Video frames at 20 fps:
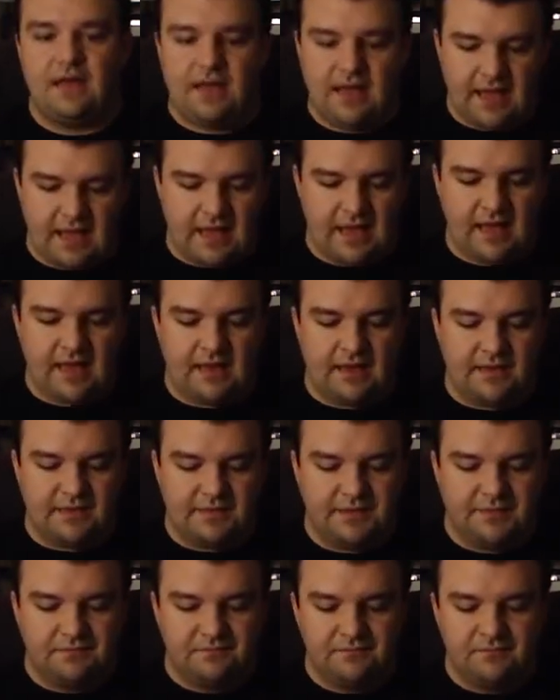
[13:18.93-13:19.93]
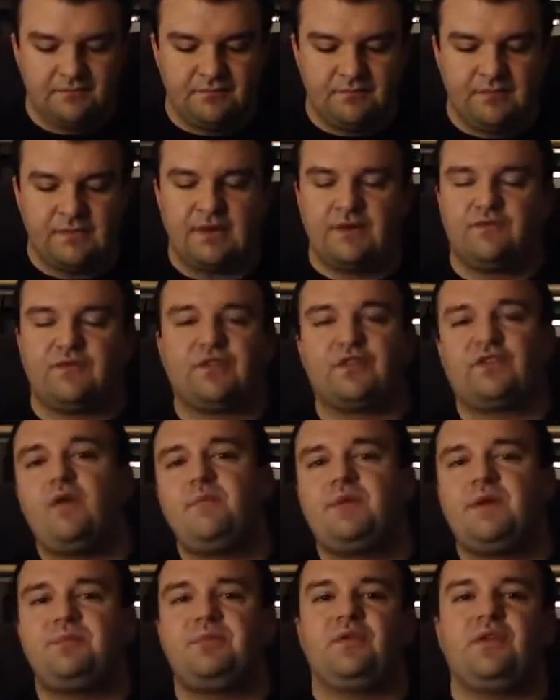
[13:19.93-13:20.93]
And for
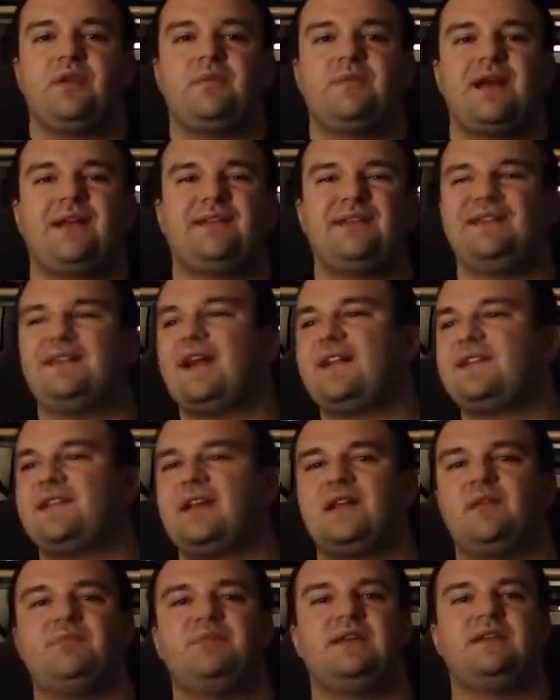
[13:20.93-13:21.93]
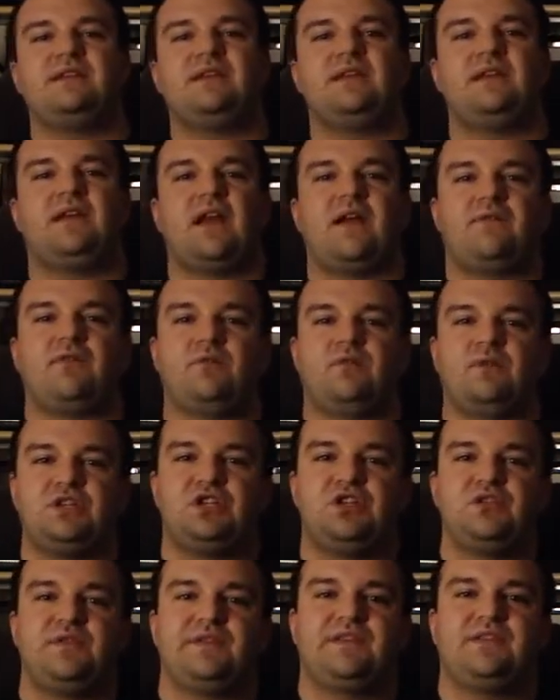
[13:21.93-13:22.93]
some people, they might say that's not a big deal. Everyone's
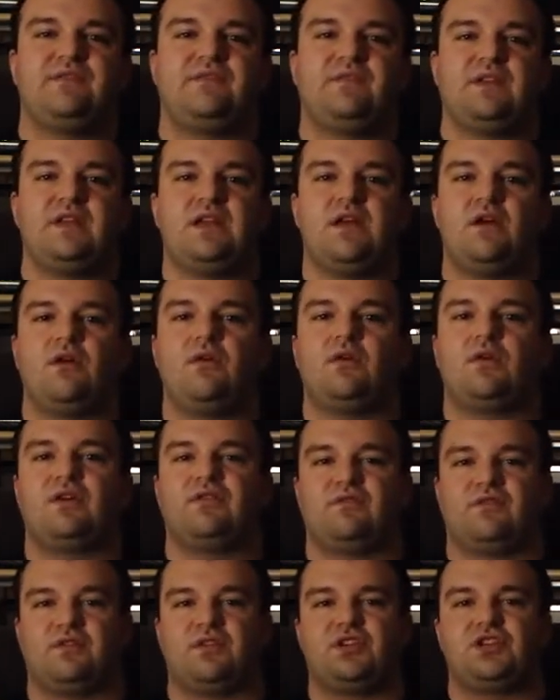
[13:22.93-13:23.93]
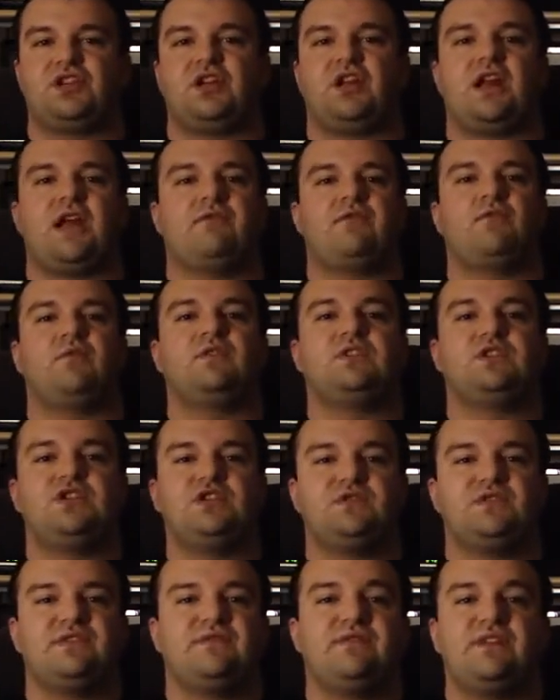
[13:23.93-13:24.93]
used to video conversion. Everyone's
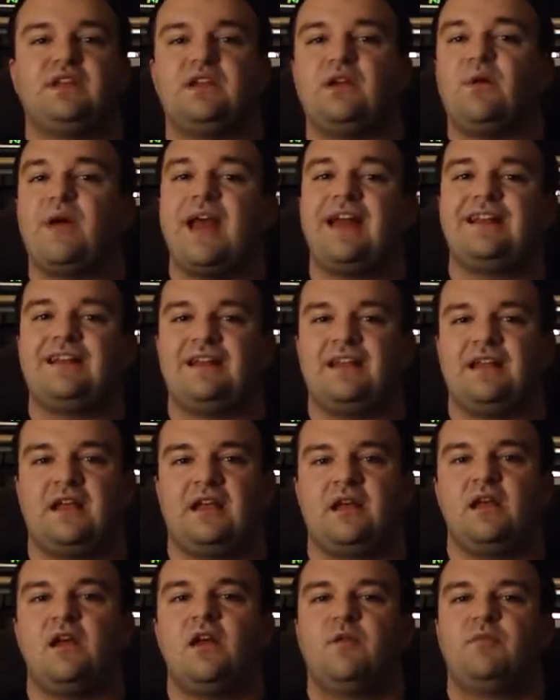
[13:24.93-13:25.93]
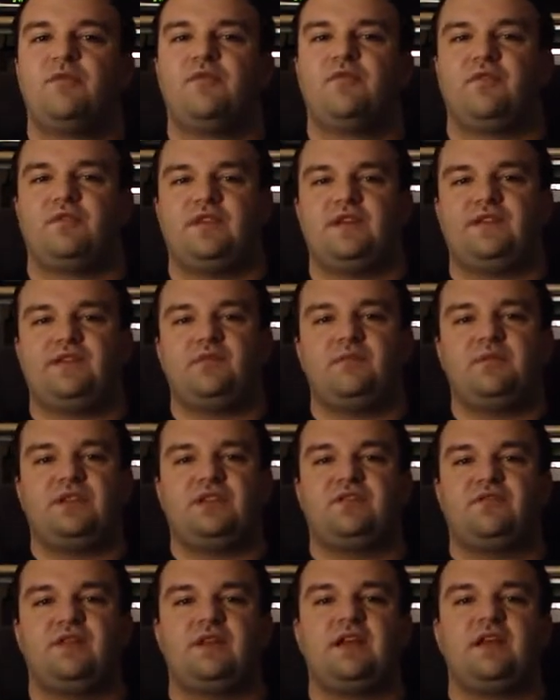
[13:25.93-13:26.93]
used to video editing before they submit
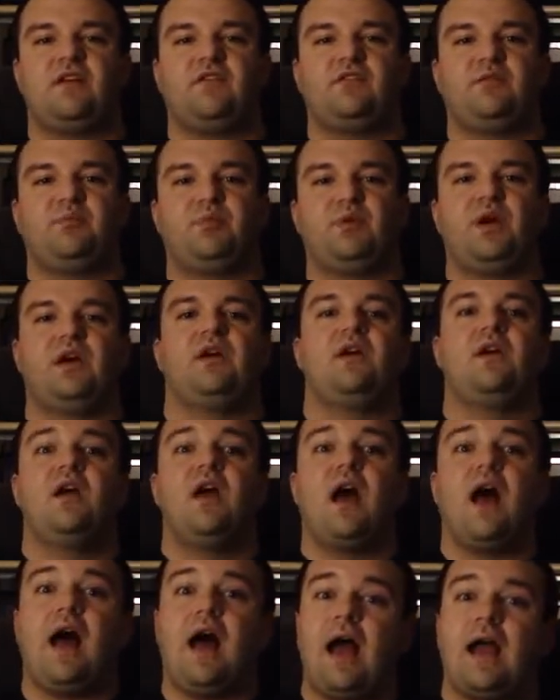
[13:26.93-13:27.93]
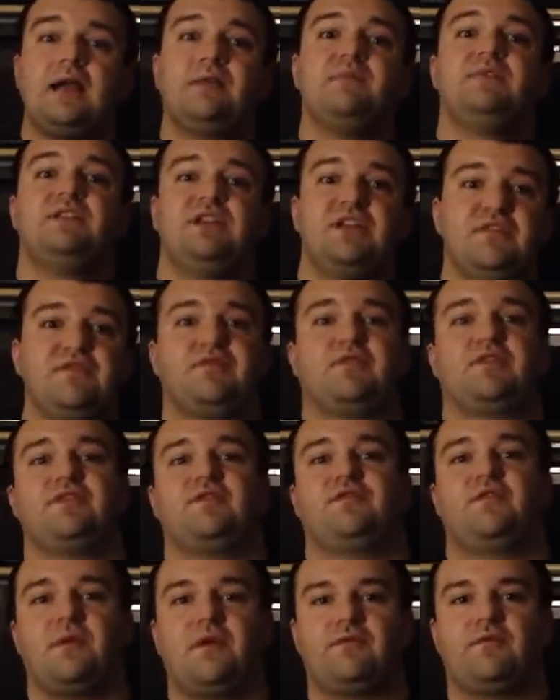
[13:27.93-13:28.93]
their videos. But I'm different
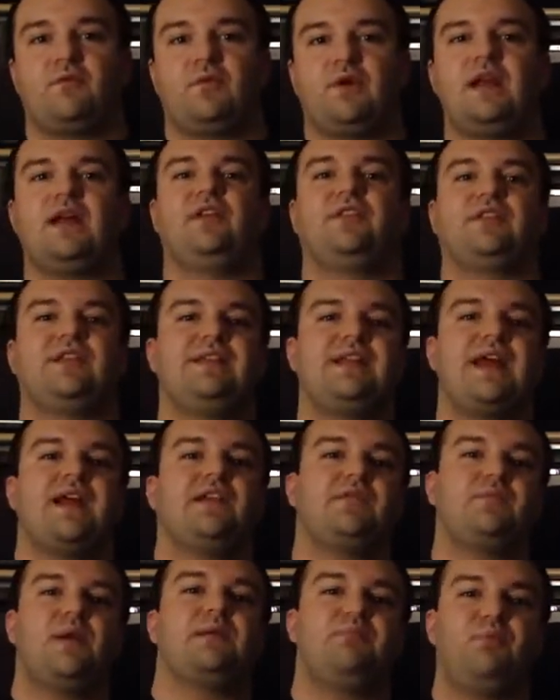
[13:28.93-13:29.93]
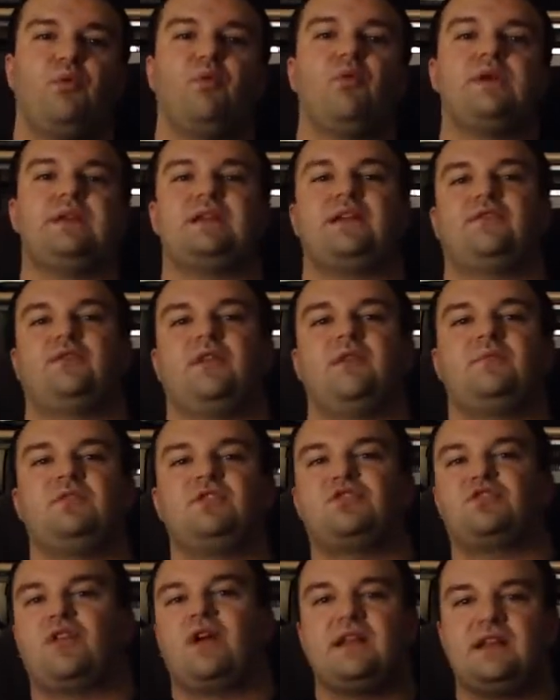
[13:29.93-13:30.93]
from everyone else, and that's my point. That's what I've been
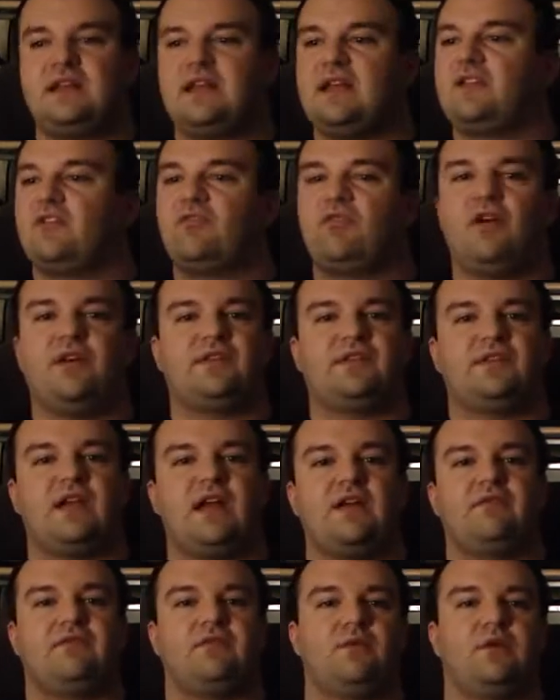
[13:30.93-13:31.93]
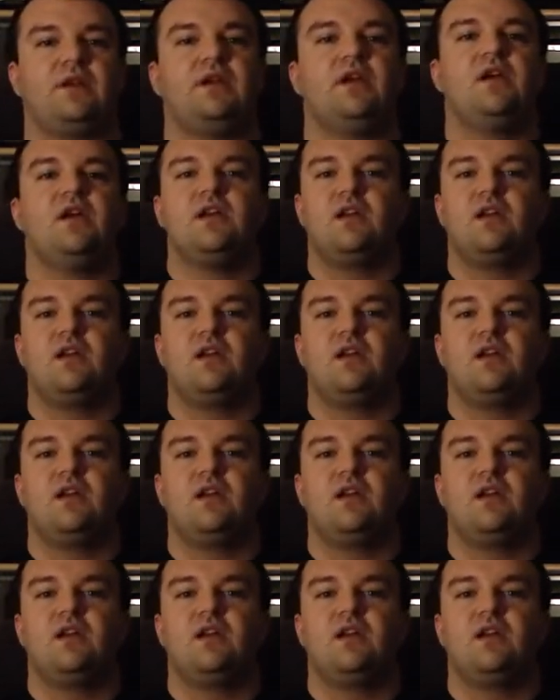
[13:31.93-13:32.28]
trying to get across to everyone.